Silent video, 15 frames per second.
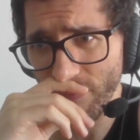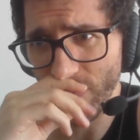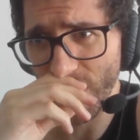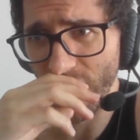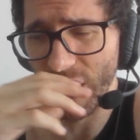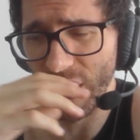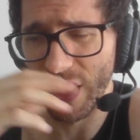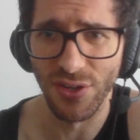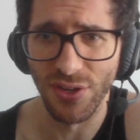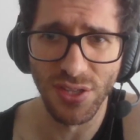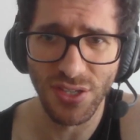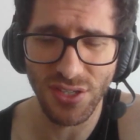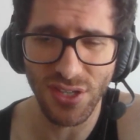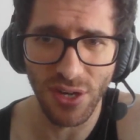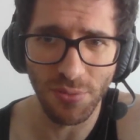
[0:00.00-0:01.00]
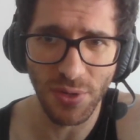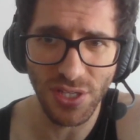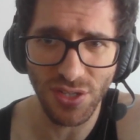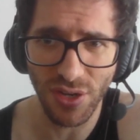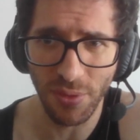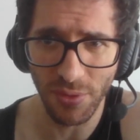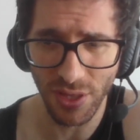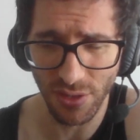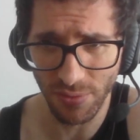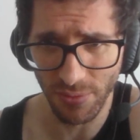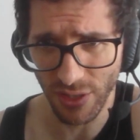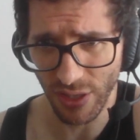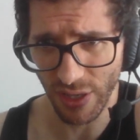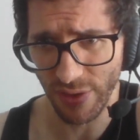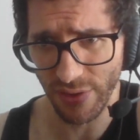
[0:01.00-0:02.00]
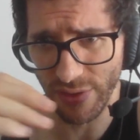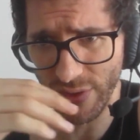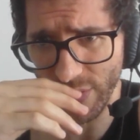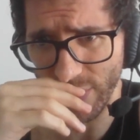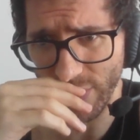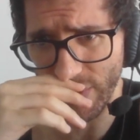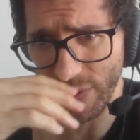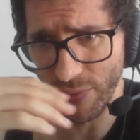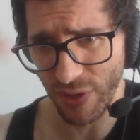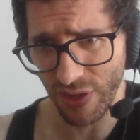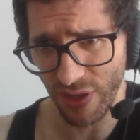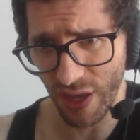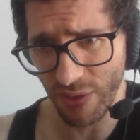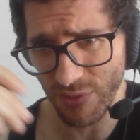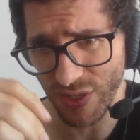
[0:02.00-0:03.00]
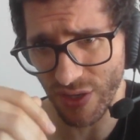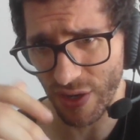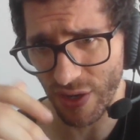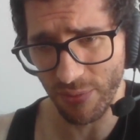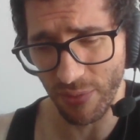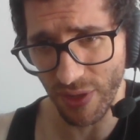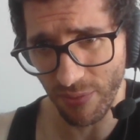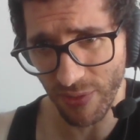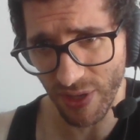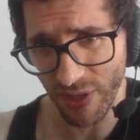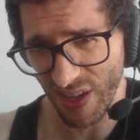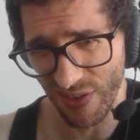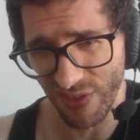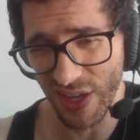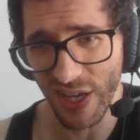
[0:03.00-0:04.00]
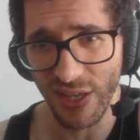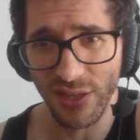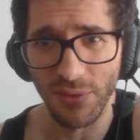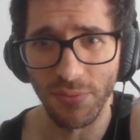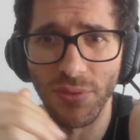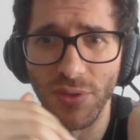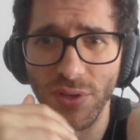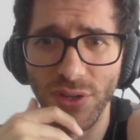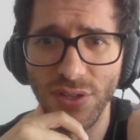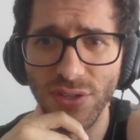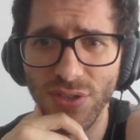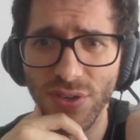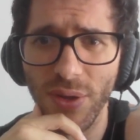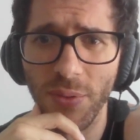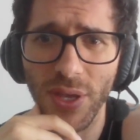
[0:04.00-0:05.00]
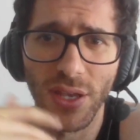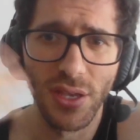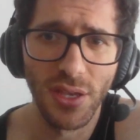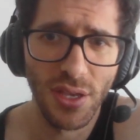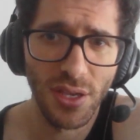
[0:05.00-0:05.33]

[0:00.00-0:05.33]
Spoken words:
I usually start my stream a little bit later than when the games start, but I mean, near the end, I'm usually streaming.